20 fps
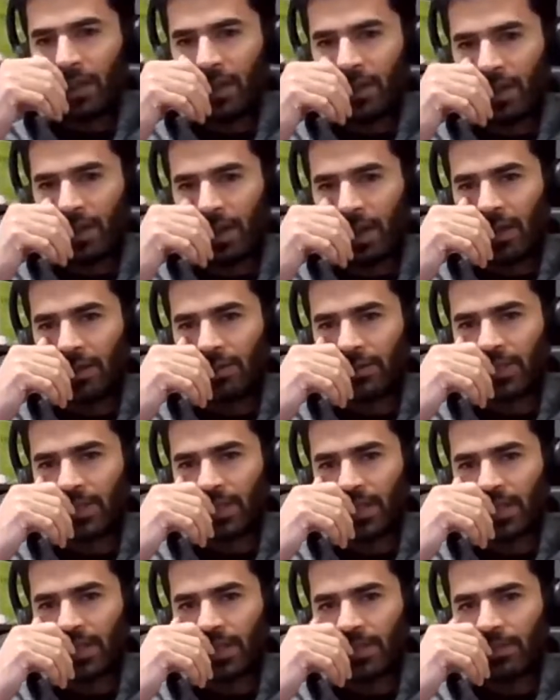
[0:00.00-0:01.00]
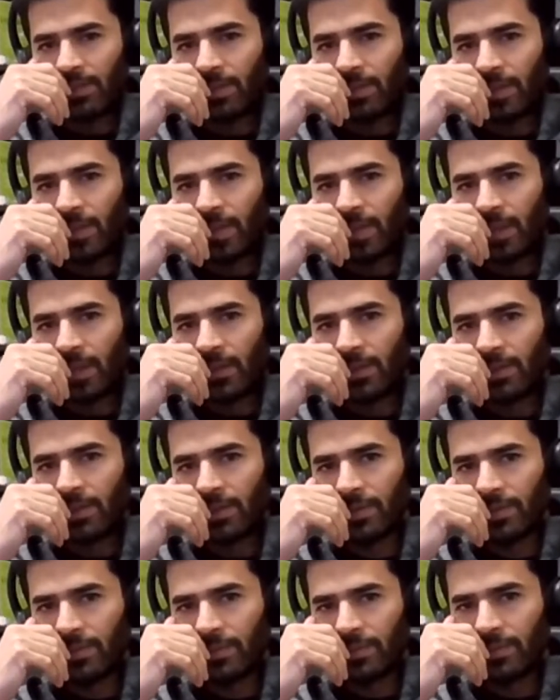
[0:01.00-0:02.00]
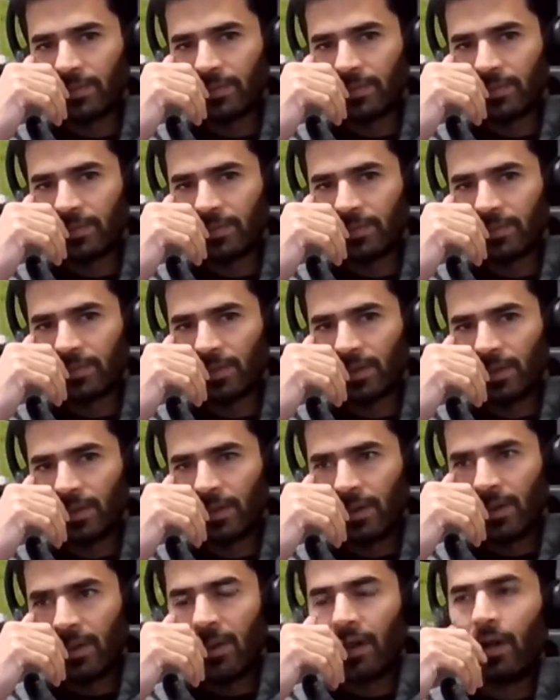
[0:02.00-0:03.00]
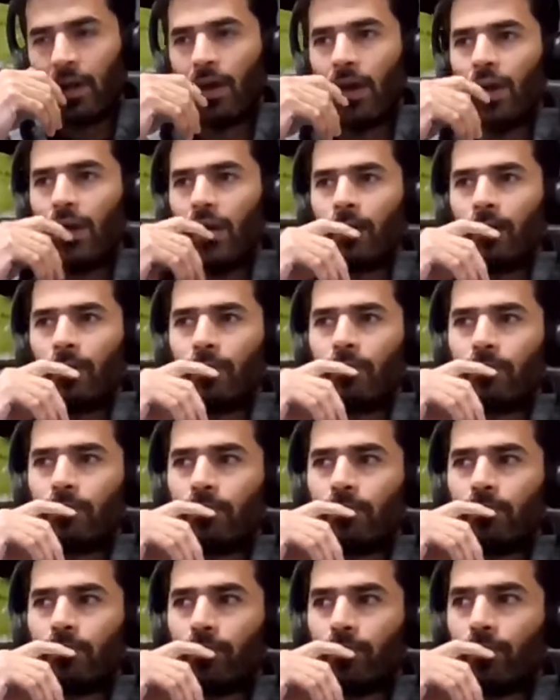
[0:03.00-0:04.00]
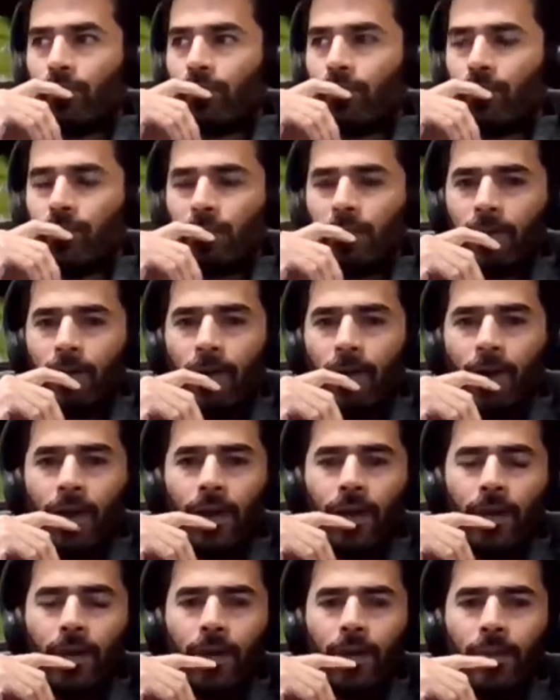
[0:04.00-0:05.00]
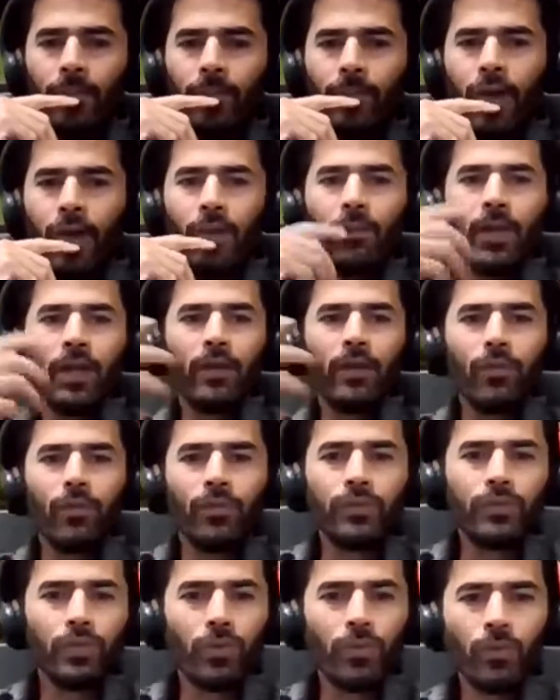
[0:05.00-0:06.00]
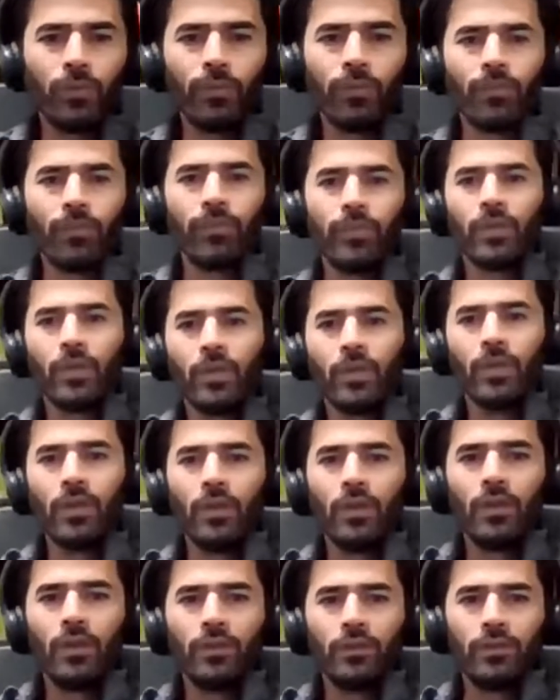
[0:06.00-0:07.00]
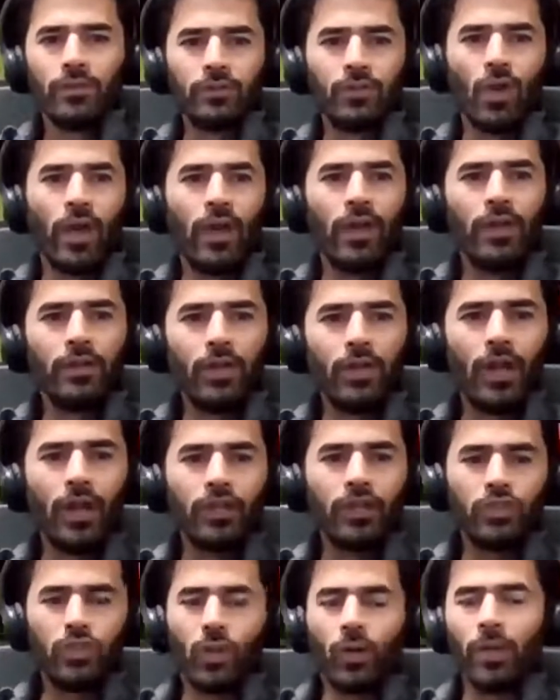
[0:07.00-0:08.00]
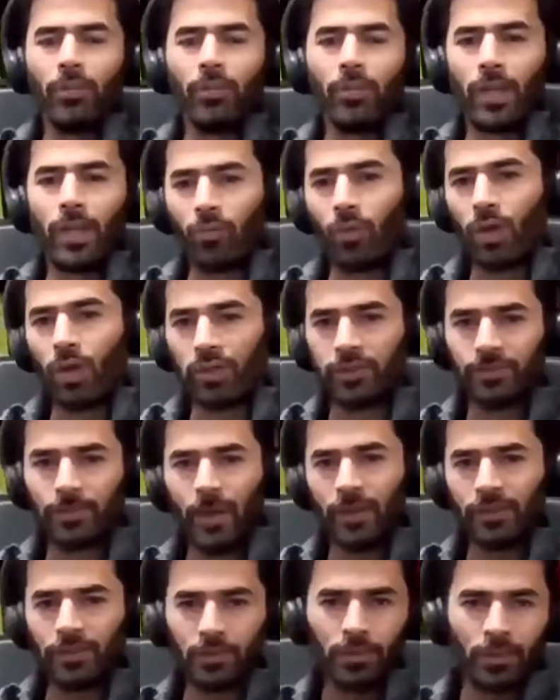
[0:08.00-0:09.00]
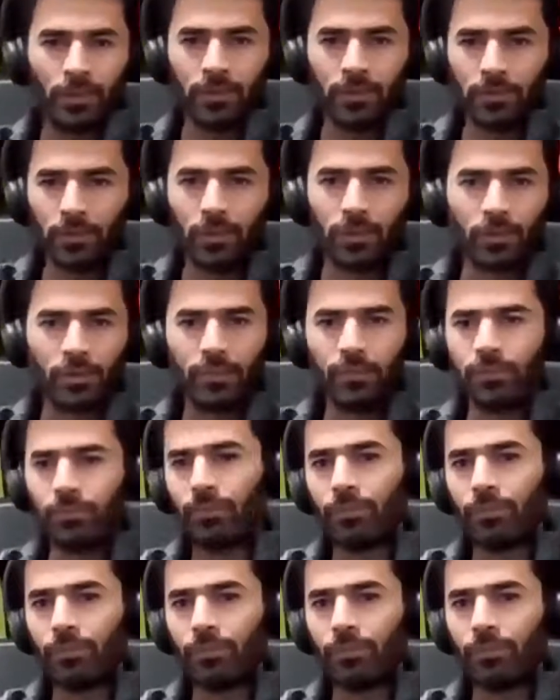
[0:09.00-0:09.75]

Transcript: and the guy's like, well, I I'm like, so I'd show him like what is possible. You could